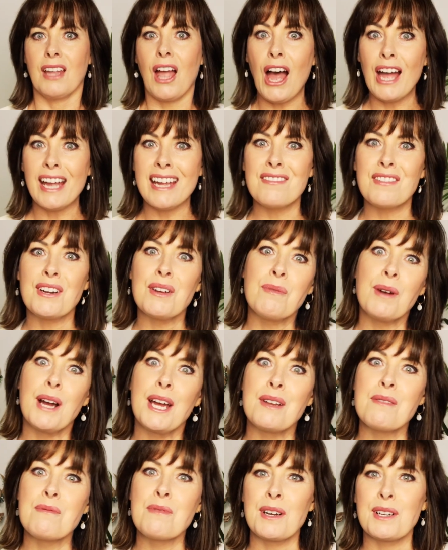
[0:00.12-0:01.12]
Hi
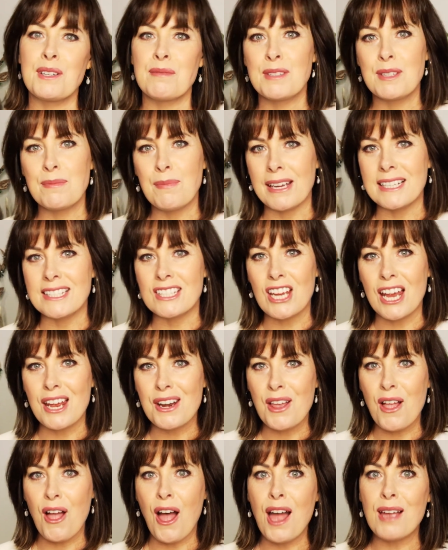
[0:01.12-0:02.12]
everyone and welcome to my
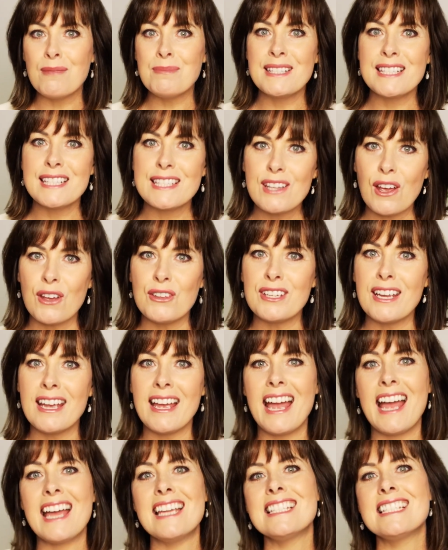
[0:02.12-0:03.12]
channel. I'm
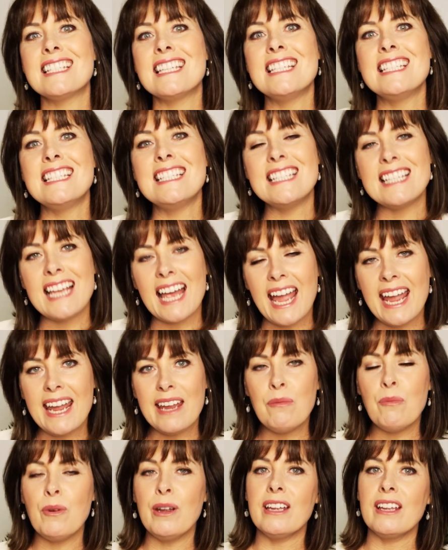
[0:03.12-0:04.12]
Sonia and
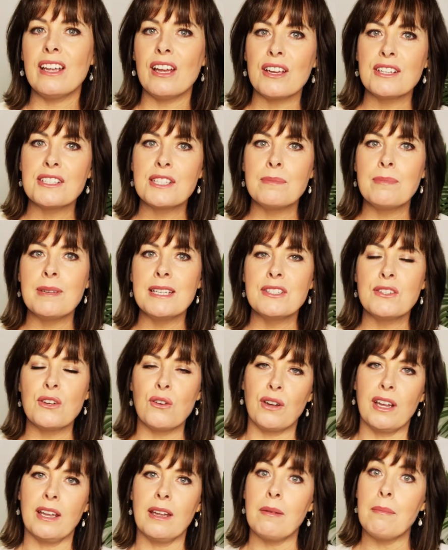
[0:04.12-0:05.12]
today we're going to be
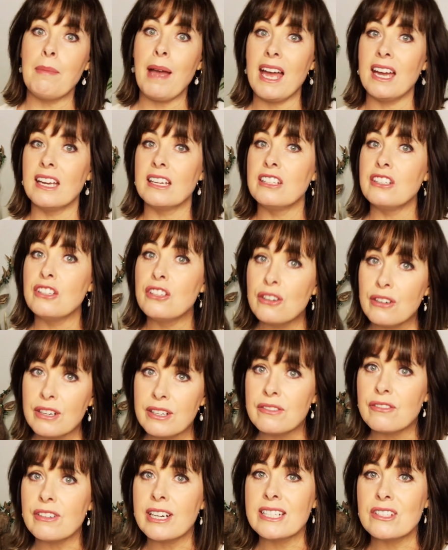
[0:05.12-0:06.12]
talking about
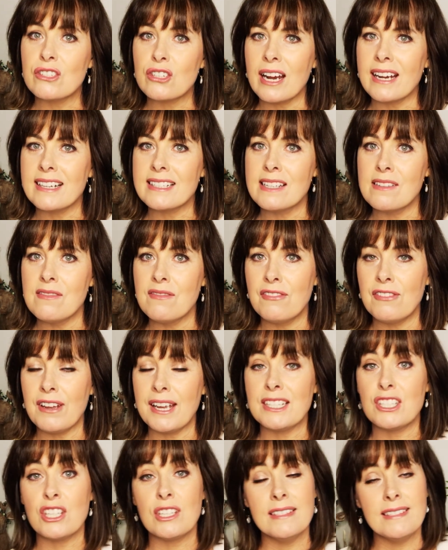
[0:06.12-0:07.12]
urinary tract
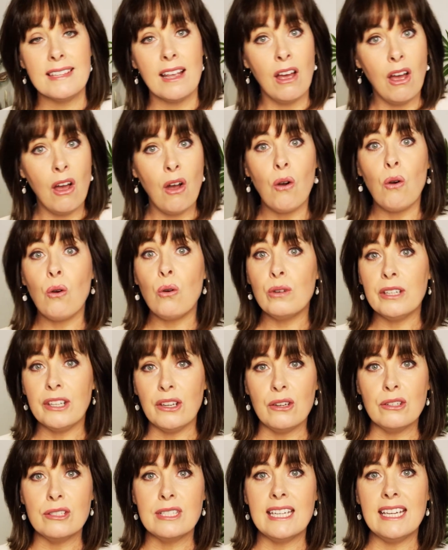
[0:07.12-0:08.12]
infections or
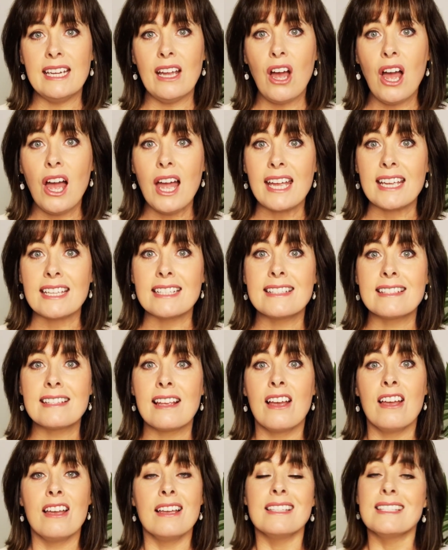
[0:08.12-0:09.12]
UTIs.
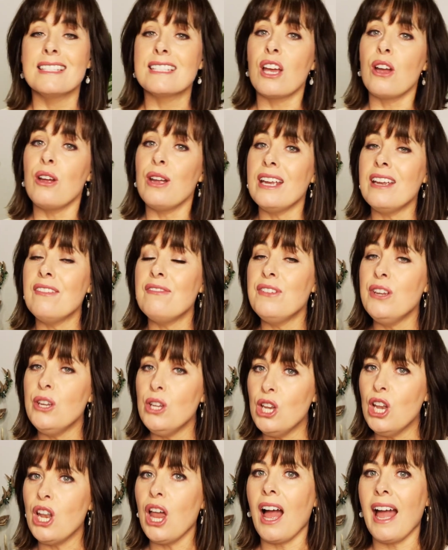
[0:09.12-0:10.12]
So if
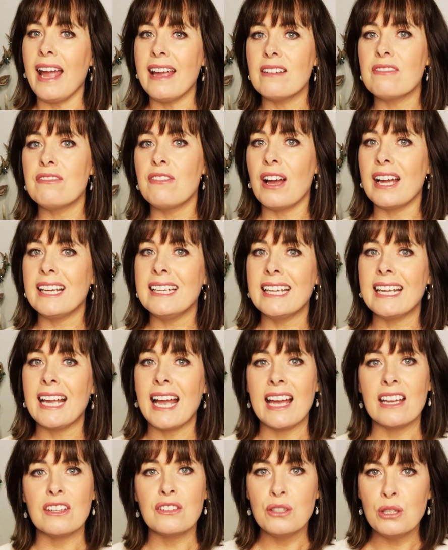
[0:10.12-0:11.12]
you like finding
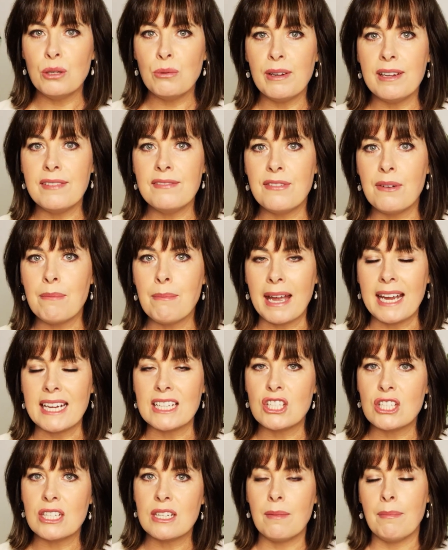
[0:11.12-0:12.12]
out new
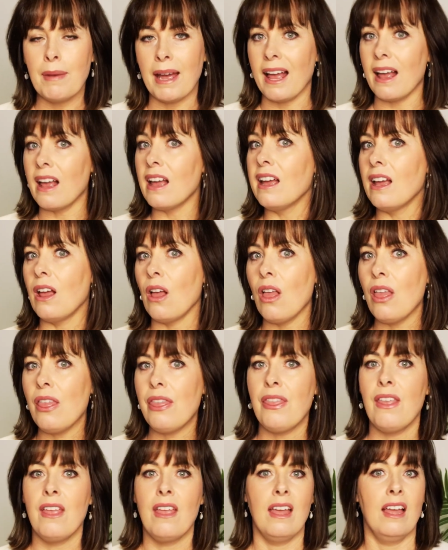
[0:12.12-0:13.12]
information about
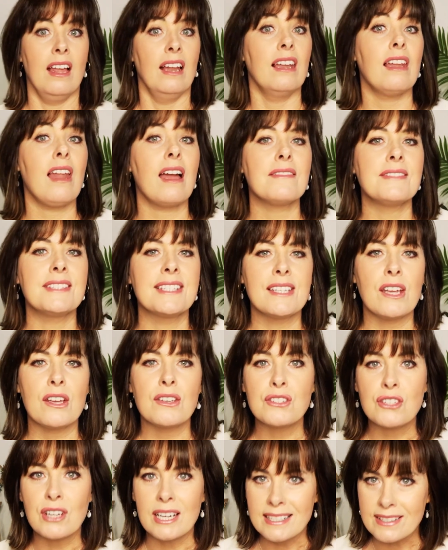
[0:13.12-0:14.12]
health,
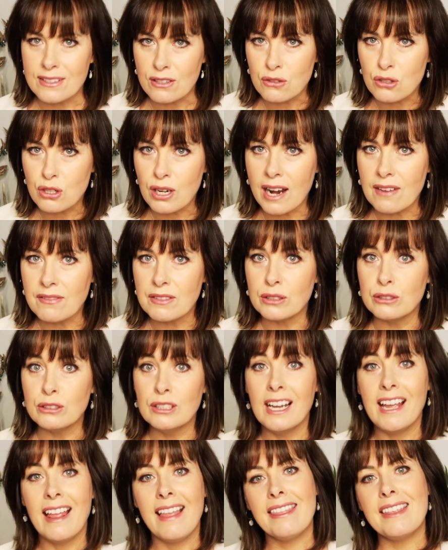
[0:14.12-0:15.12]
lifestyle trends or
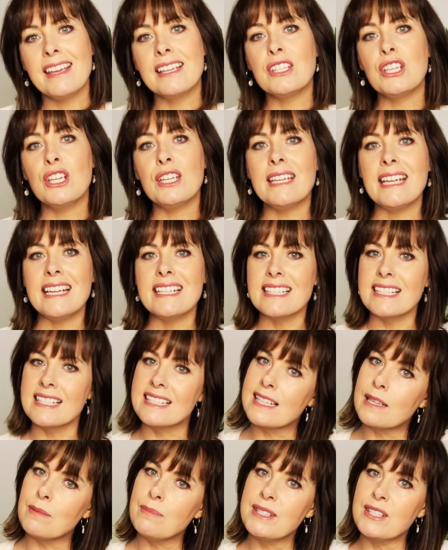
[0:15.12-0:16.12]
travel, then you need to
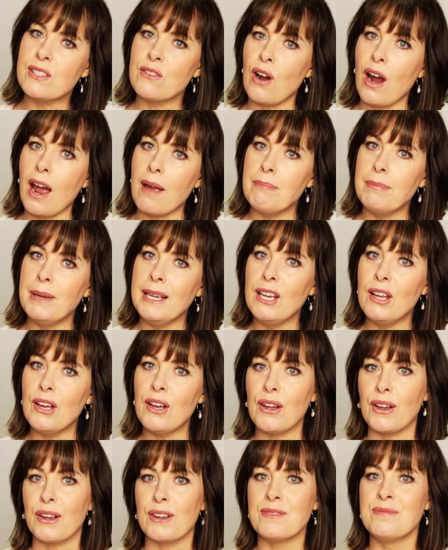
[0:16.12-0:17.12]
subscribe
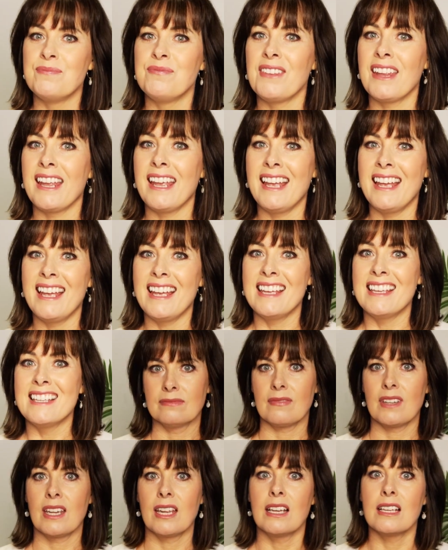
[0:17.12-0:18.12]
below.
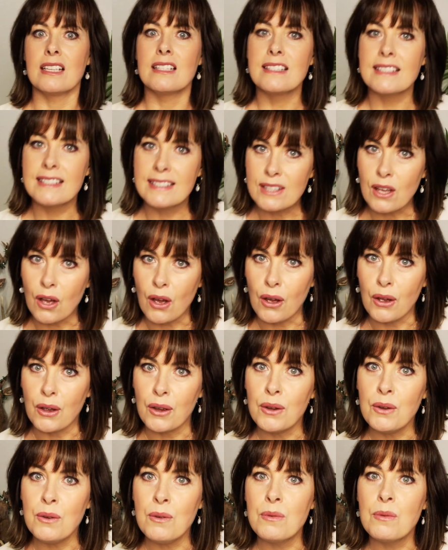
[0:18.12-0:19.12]

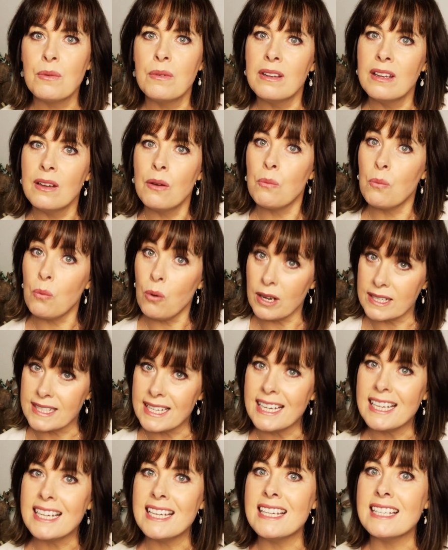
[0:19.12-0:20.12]
So
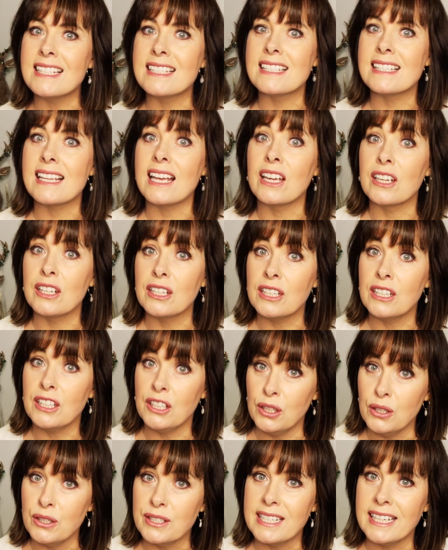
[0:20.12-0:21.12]
what is a
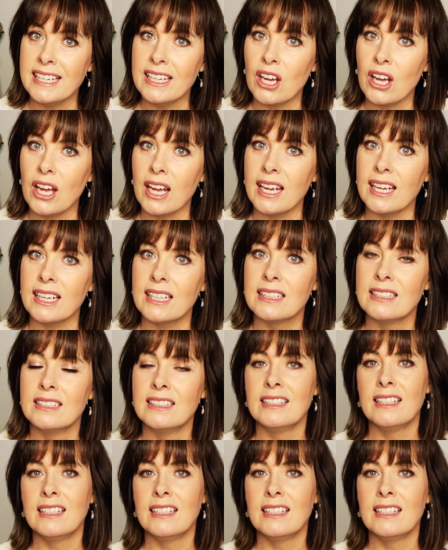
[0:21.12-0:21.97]
UTI?